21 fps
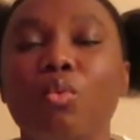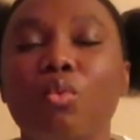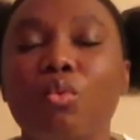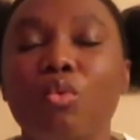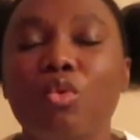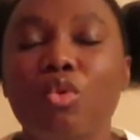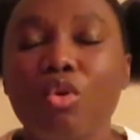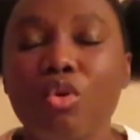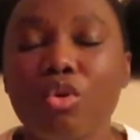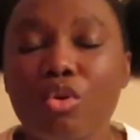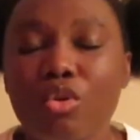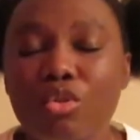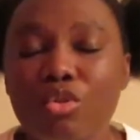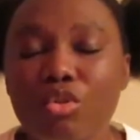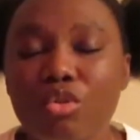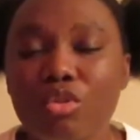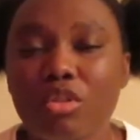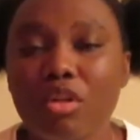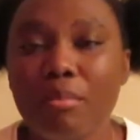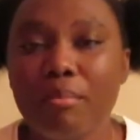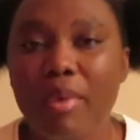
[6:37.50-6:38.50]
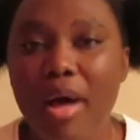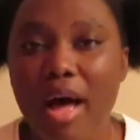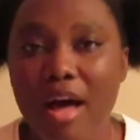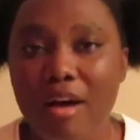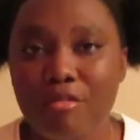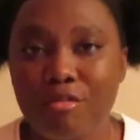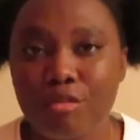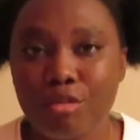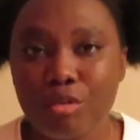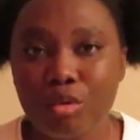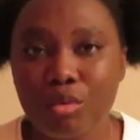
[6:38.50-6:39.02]
go to the
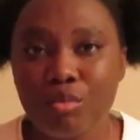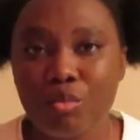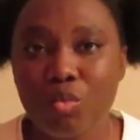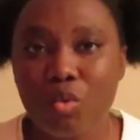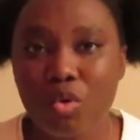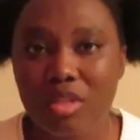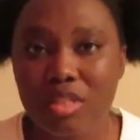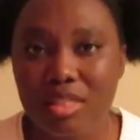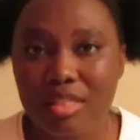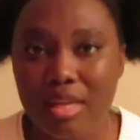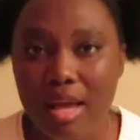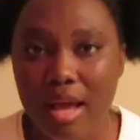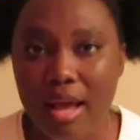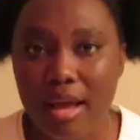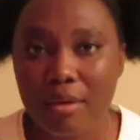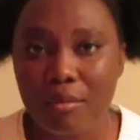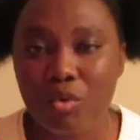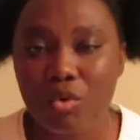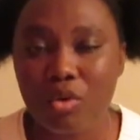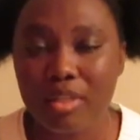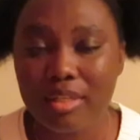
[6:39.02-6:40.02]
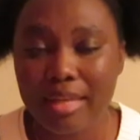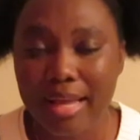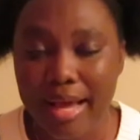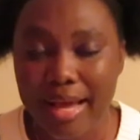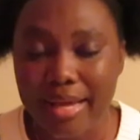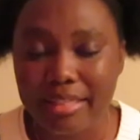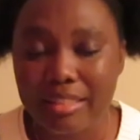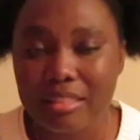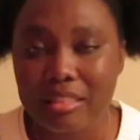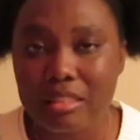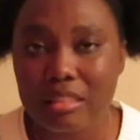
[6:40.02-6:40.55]
bathroom one
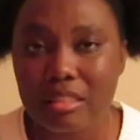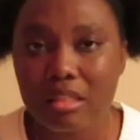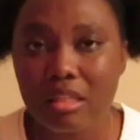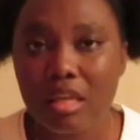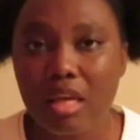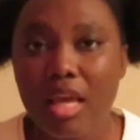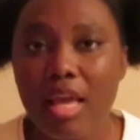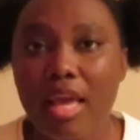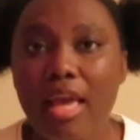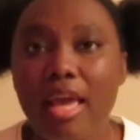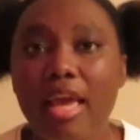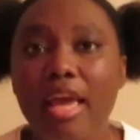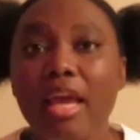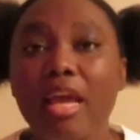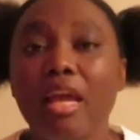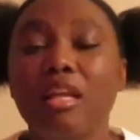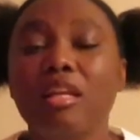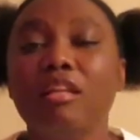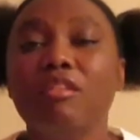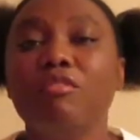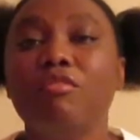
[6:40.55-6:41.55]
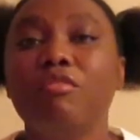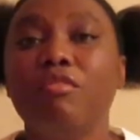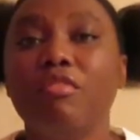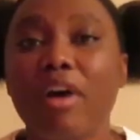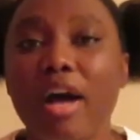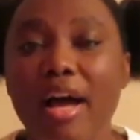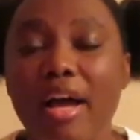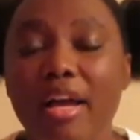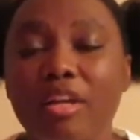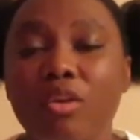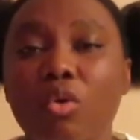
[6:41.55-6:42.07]
night. And he
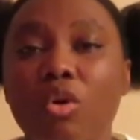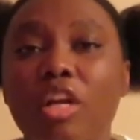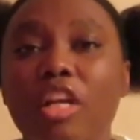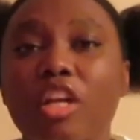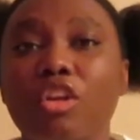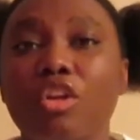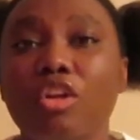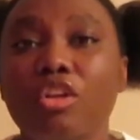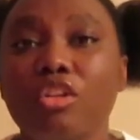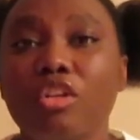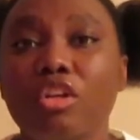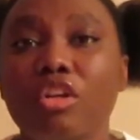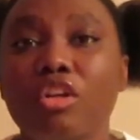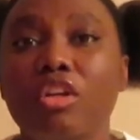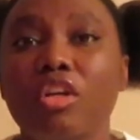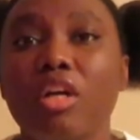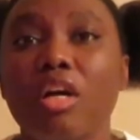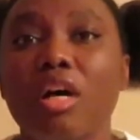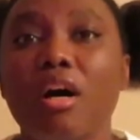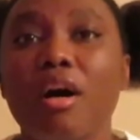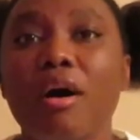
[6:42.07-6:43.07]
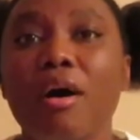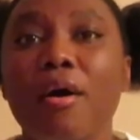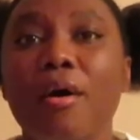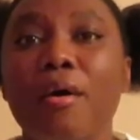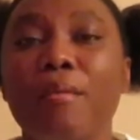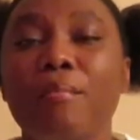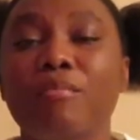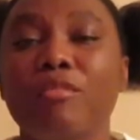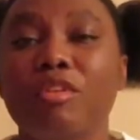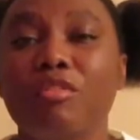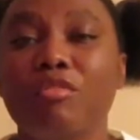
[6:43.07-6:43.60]
find
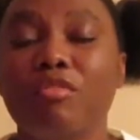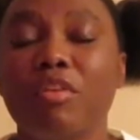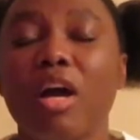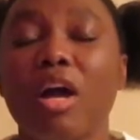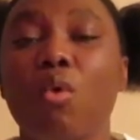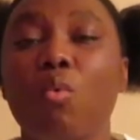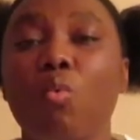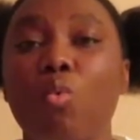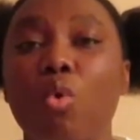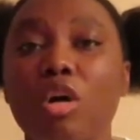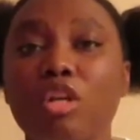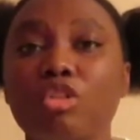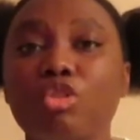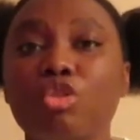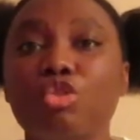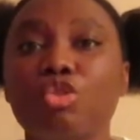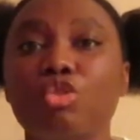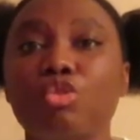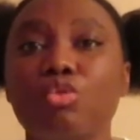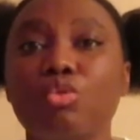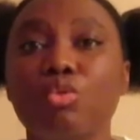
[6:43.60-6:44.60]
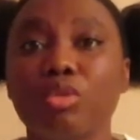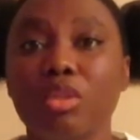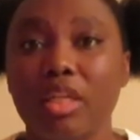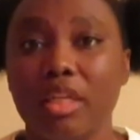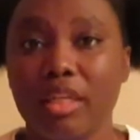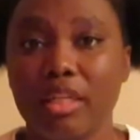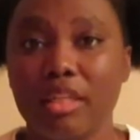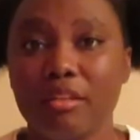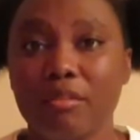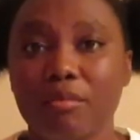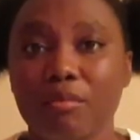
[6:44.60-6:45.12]
one
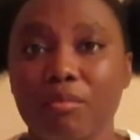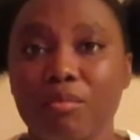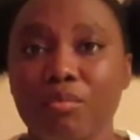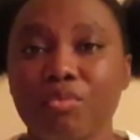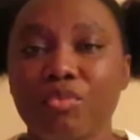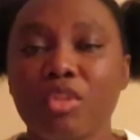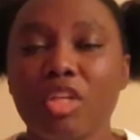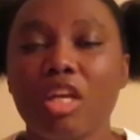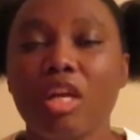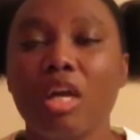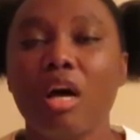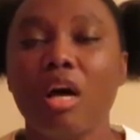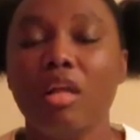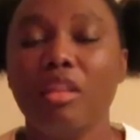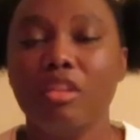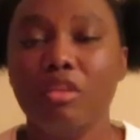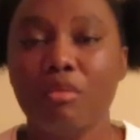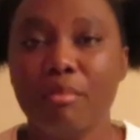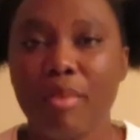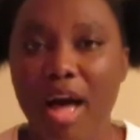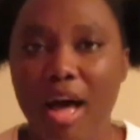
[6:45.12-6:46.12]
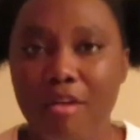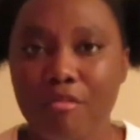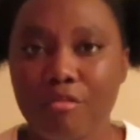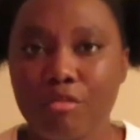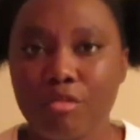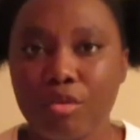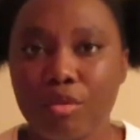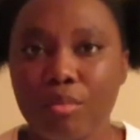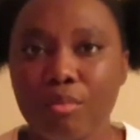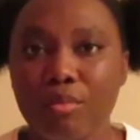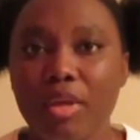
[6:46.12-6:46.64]
student on the
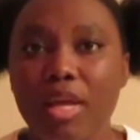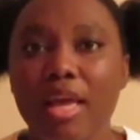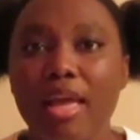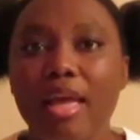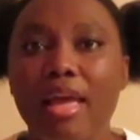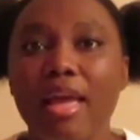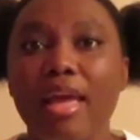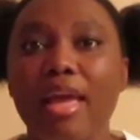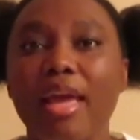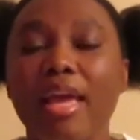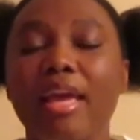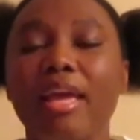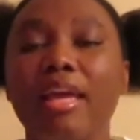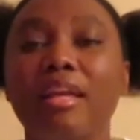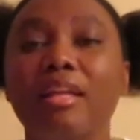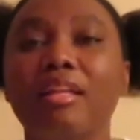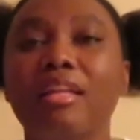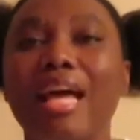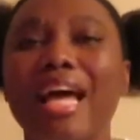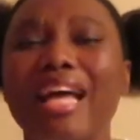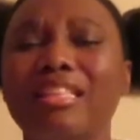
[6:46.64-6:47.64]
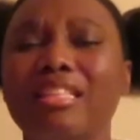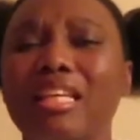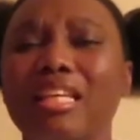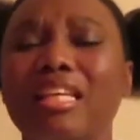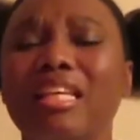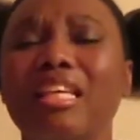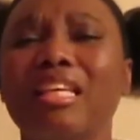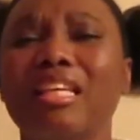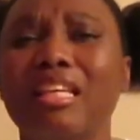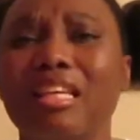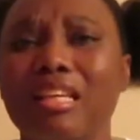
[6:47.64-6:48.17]
bathroom. And I think
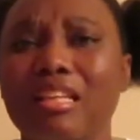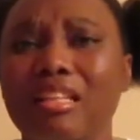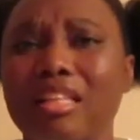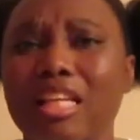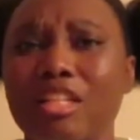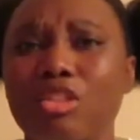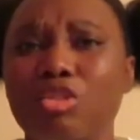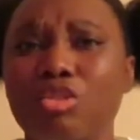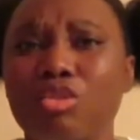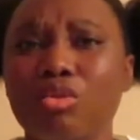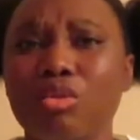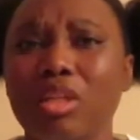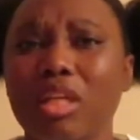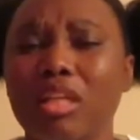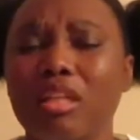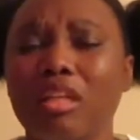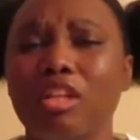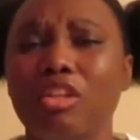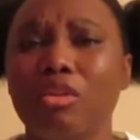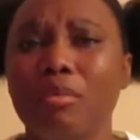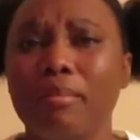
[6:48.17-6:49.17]
he killed that student on the